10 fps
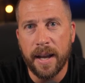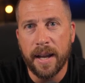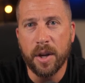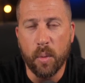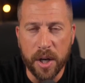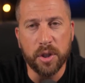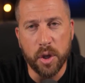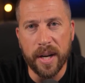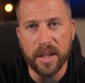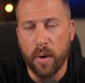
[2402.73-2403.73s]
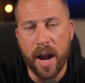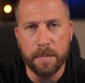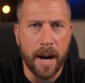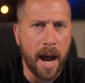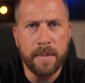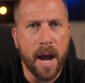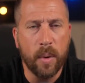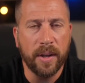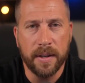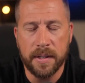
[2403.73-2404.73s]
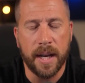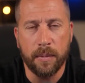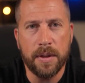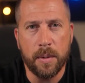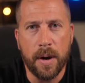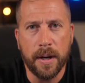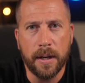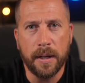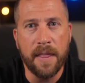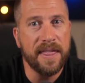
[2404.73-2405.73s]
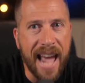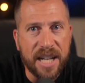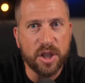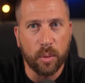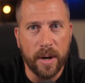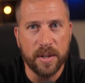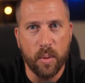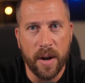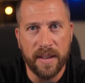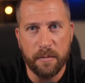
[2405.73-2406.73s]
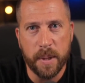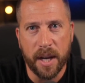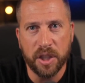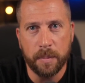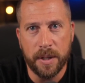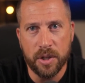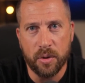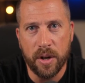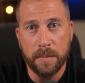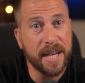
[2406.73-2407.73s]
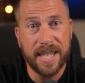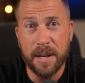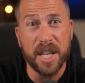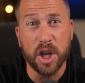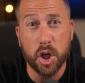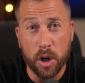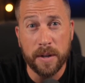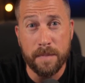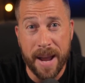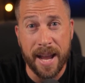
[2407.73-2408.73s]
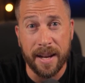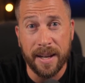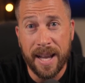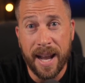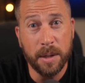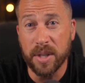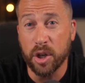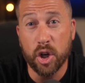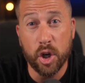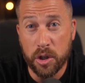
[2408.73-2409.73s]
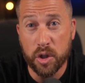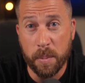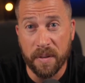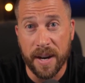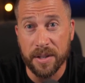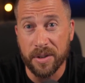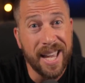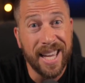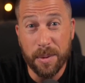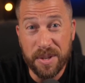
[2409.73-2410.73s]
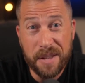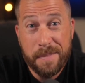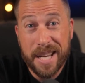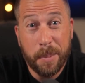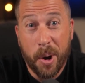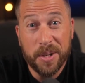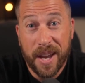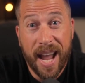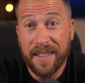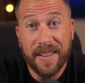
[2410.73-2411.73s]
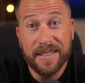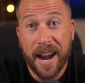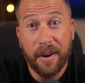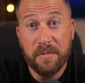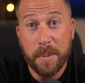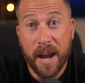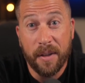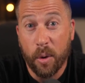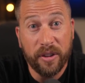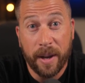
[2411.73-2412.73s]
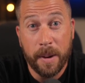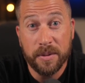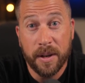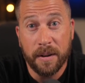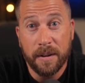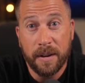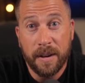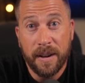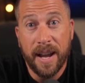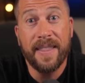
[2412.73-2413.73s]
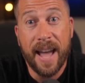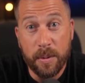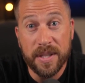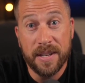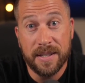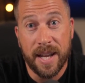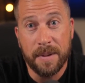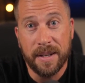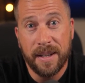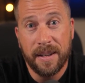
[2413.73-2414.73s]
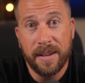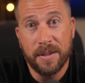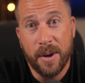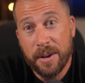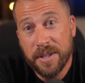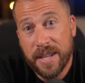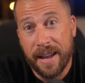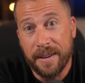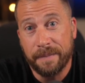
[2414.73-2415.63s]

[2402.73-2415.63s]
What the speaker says: what you're doing is right, but I'm not willing to stand with you on it. And that's the reason why the FBI should be destroyed, because he's a good man and he was a good supervisor. He was the best boss I had in the entire FBI the whole time I was there. And that was his statement. So how sad.